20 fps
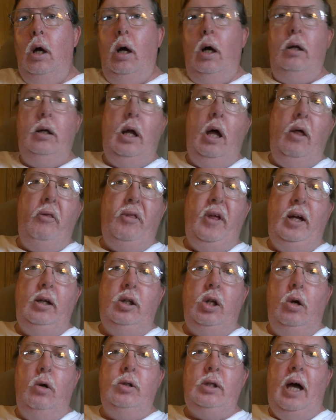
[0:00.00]
Another thing,
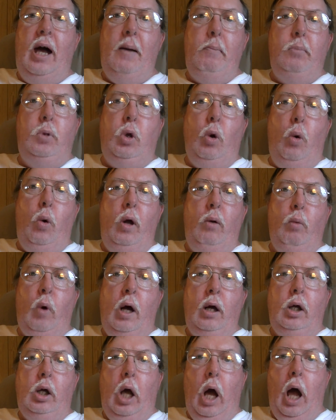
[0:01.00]
too, is I'm doing
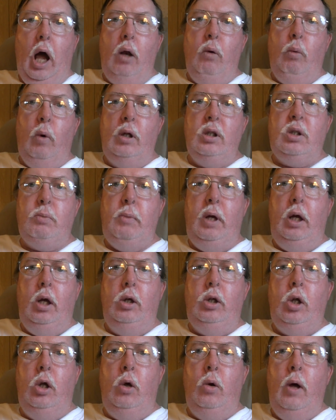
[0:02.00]
what God wants me
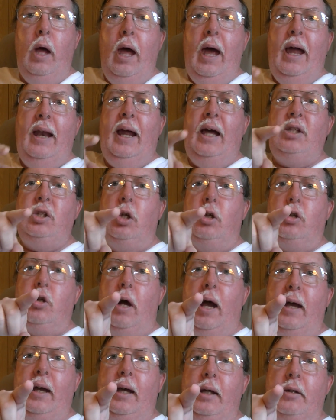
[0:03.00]
to do, and that's to
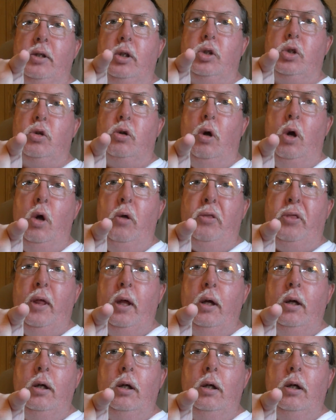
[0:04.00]
try to get the truth